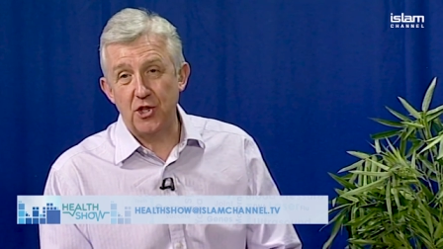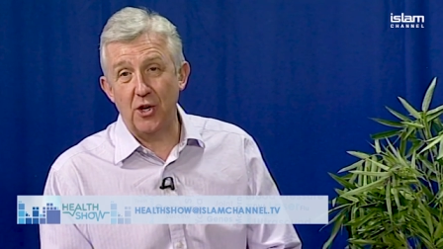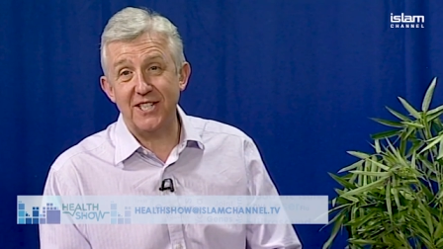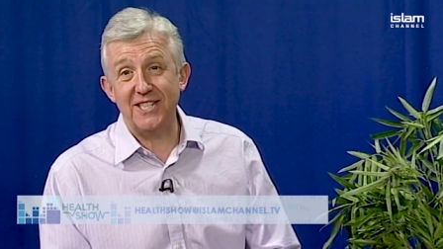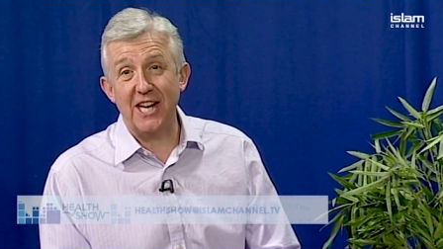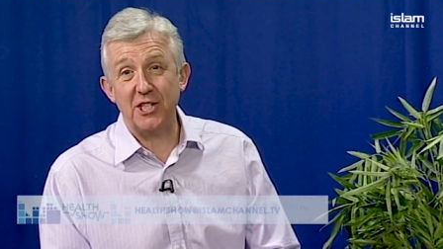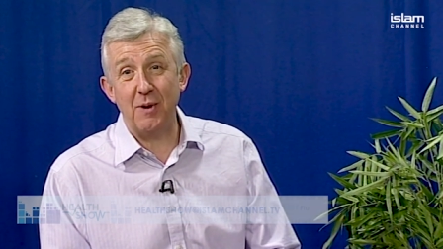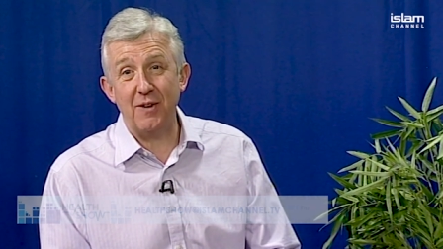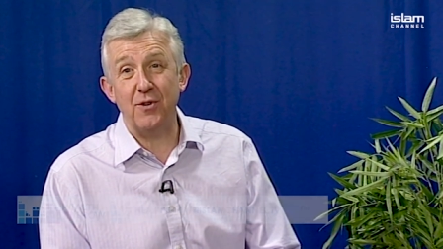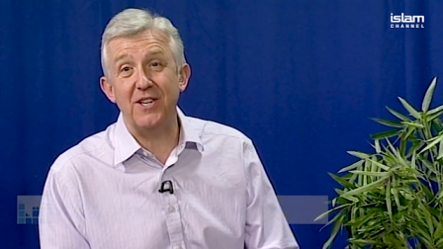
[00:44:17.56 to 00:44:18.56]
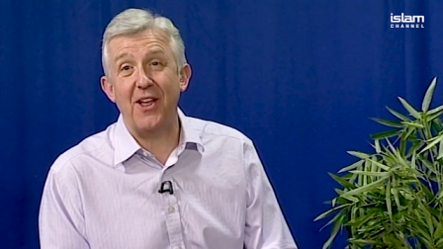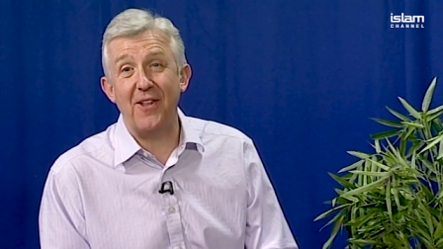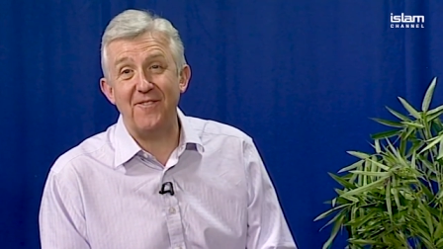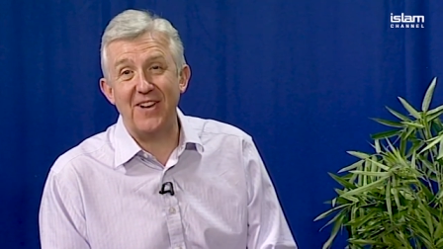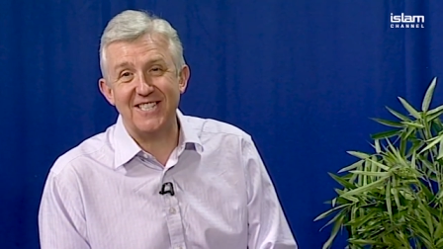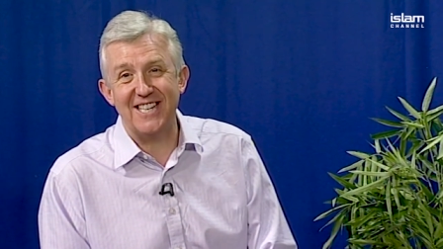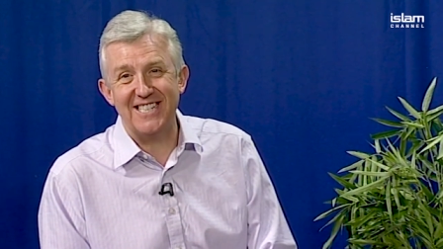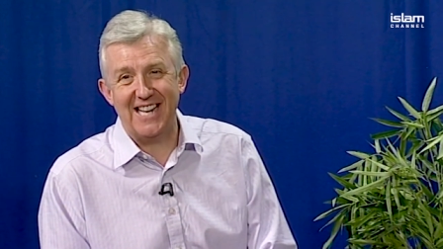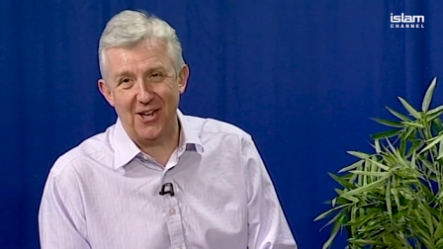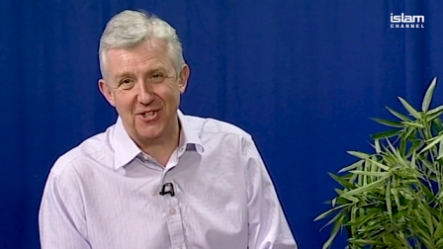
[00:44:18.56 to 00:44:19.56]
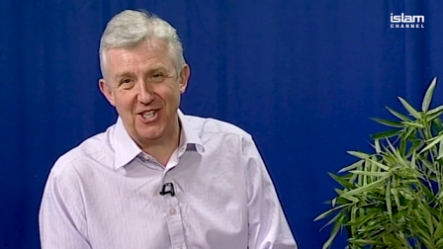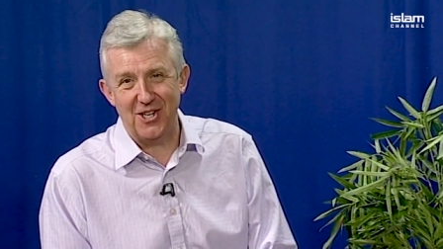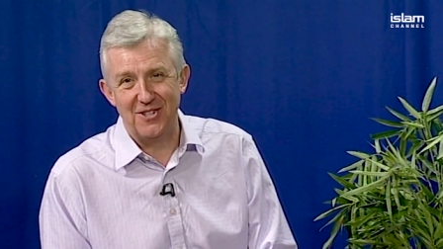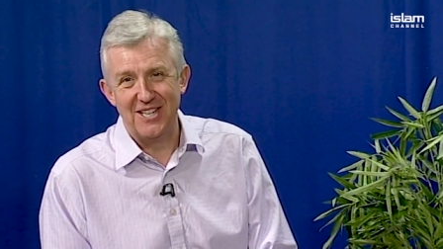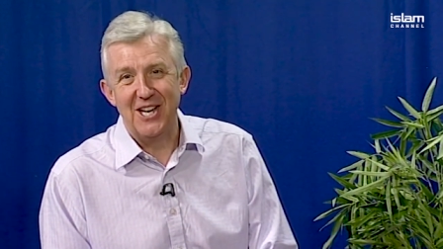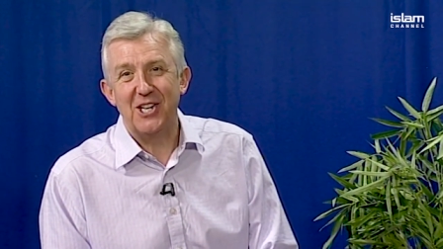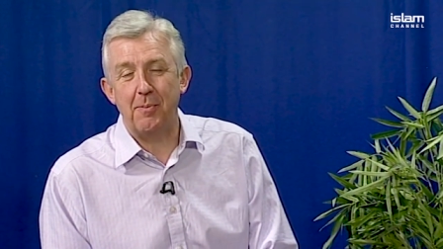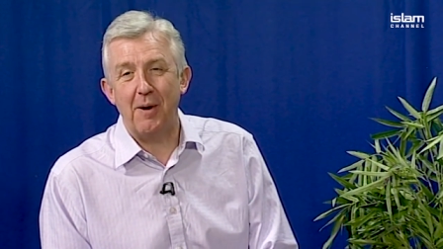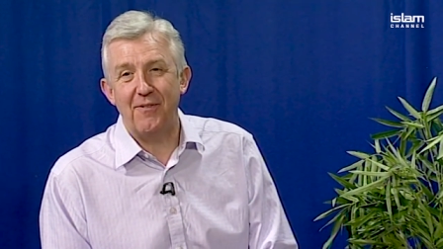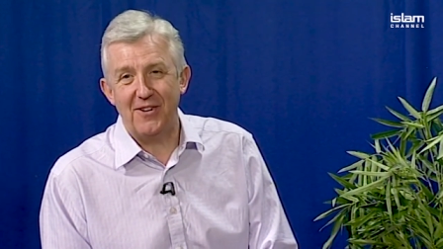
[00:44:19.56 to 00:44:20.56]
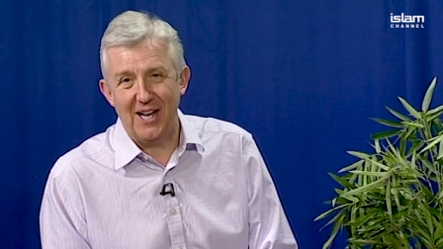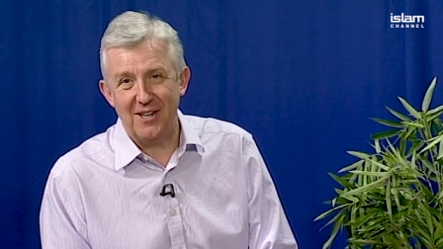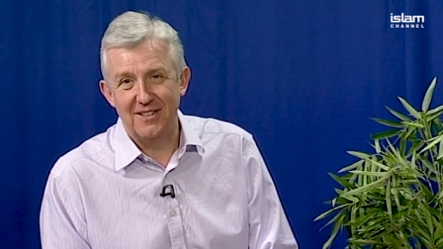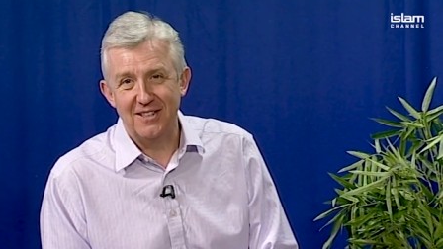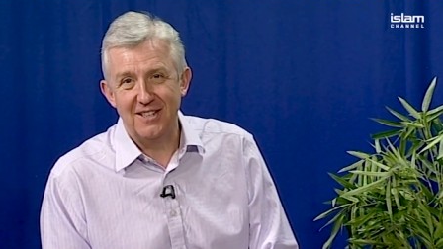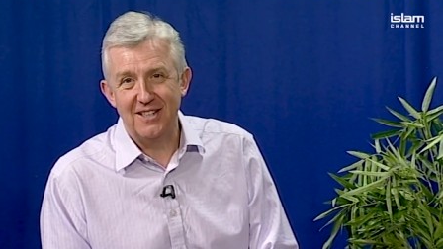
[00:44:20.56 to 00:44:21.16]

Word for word: Join us next week for another fascinating health show. Goodbye for now.